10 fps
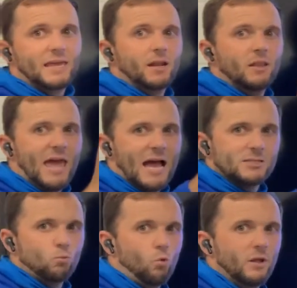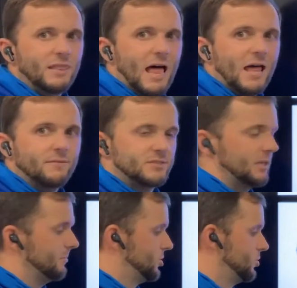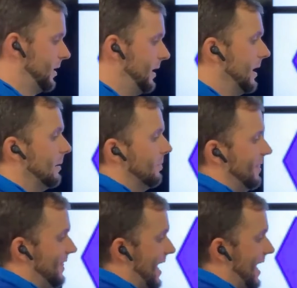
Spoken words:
it only has one line of symmetry, but that